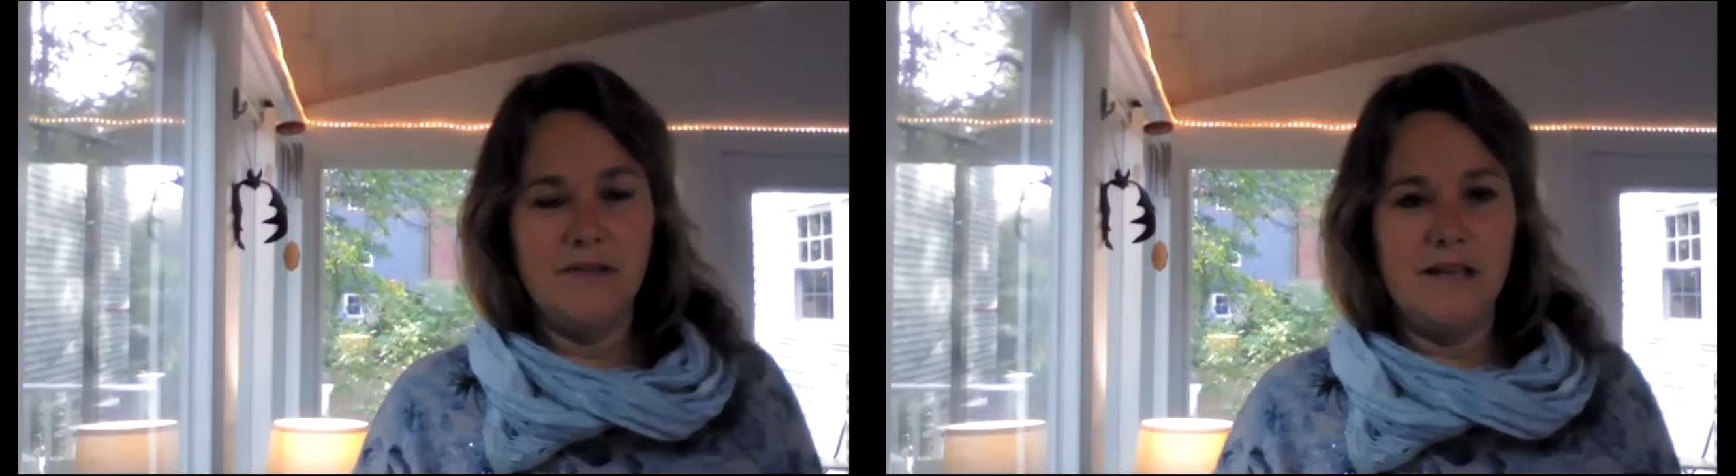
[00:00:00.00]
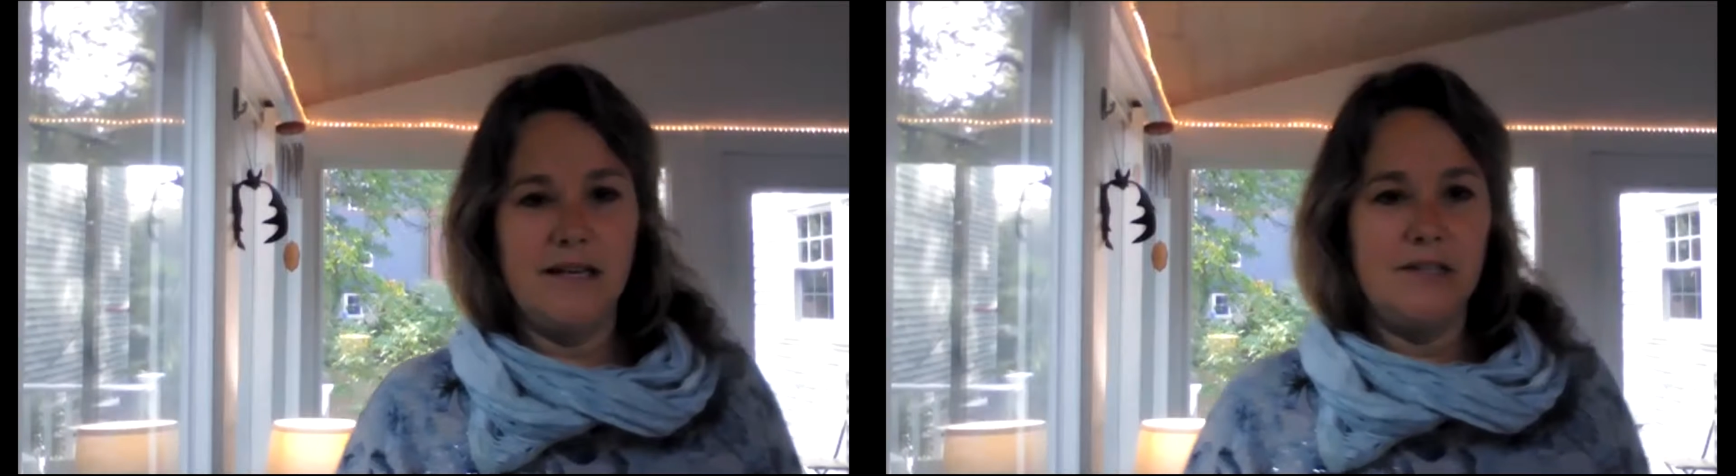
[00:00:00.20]

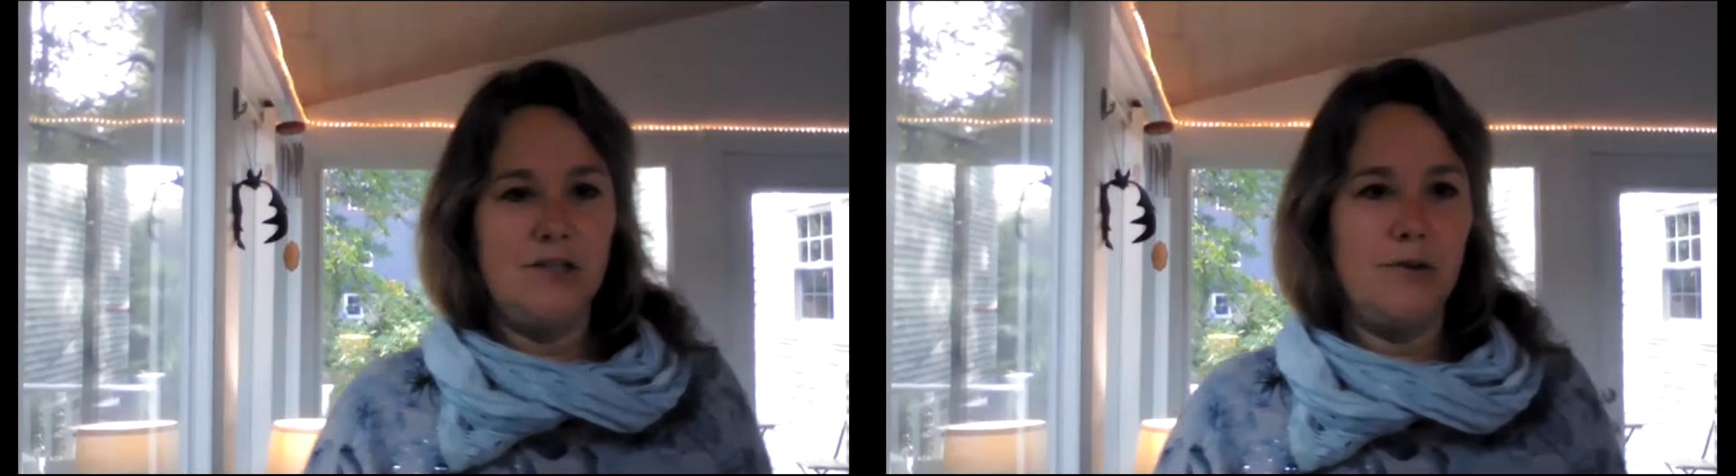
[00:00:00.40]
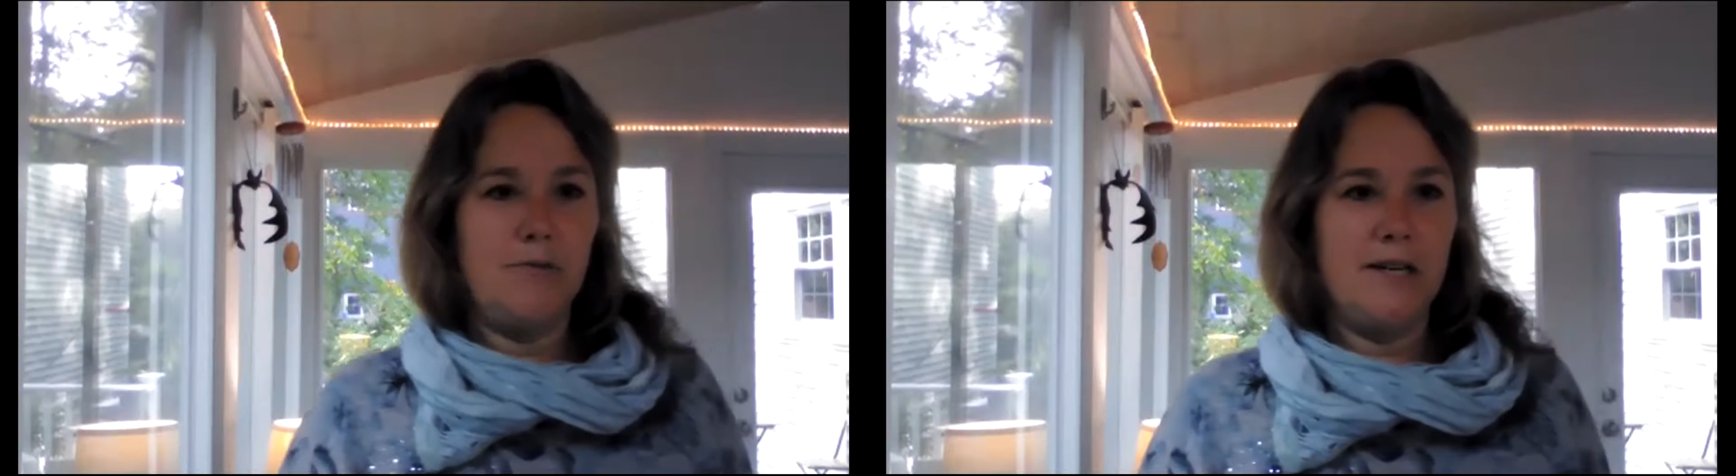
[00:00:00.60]
that
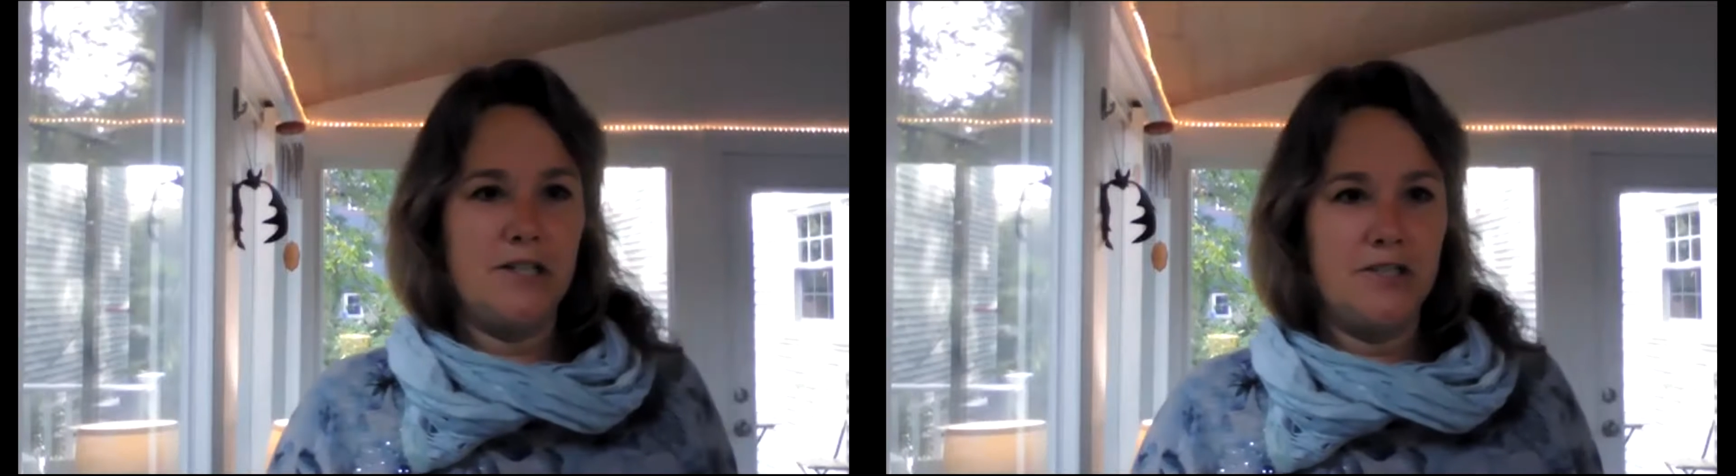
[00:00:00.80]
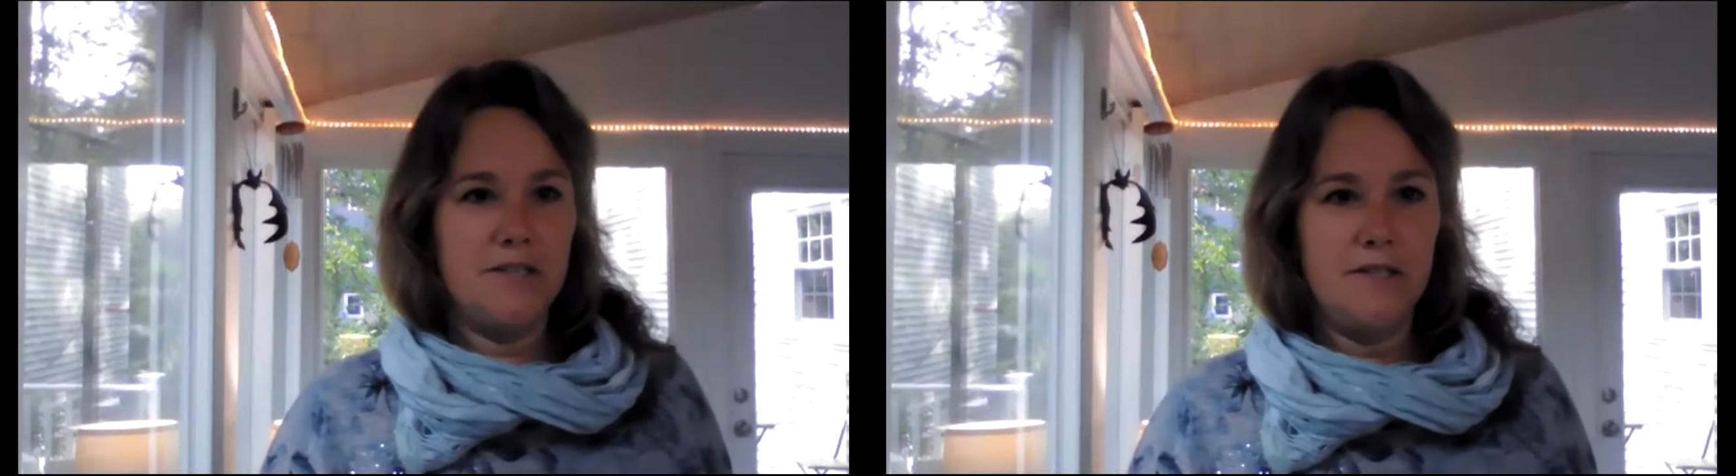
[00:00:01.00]
you're
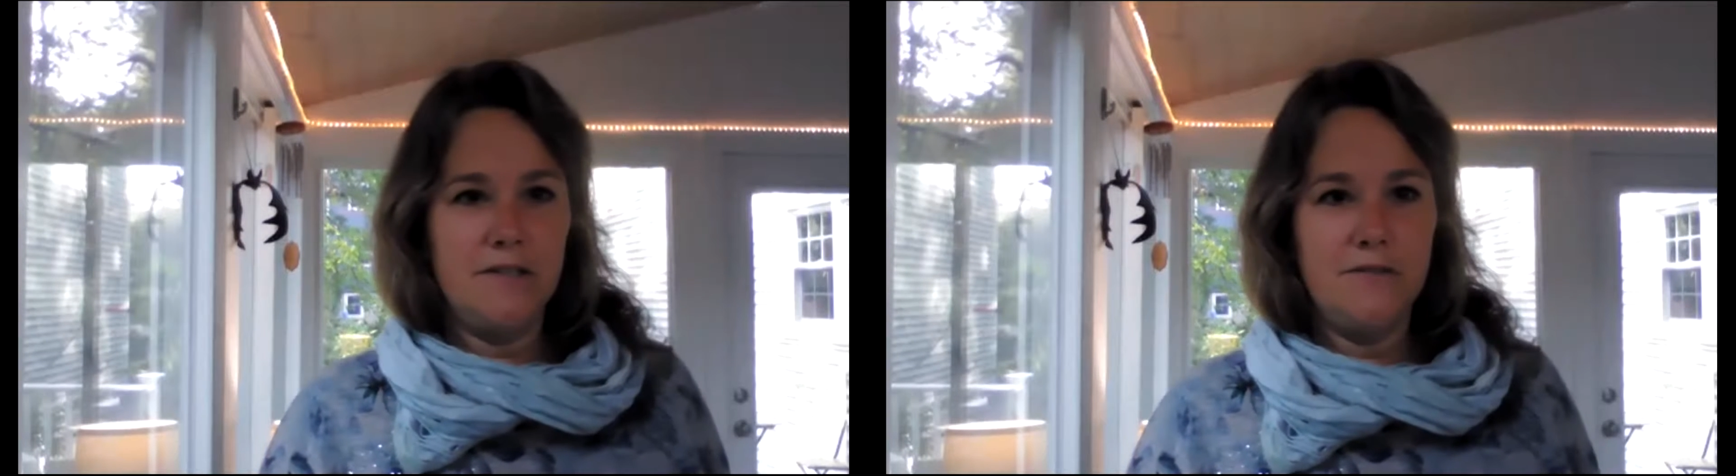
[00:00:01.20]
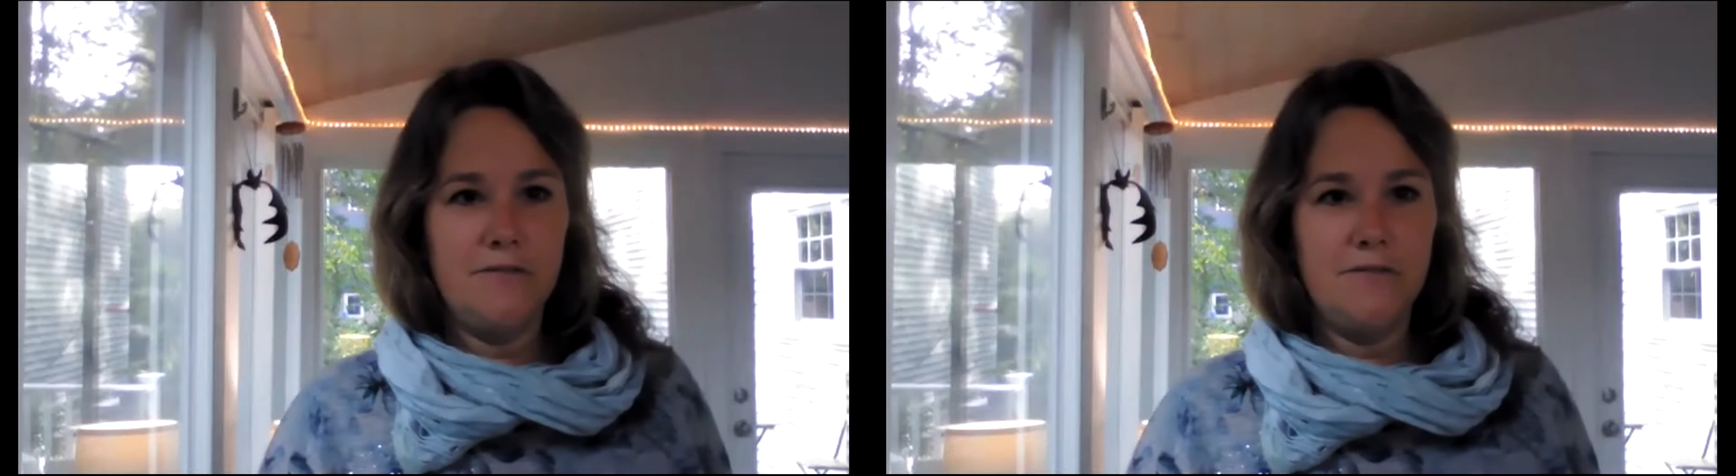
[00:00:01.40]
registered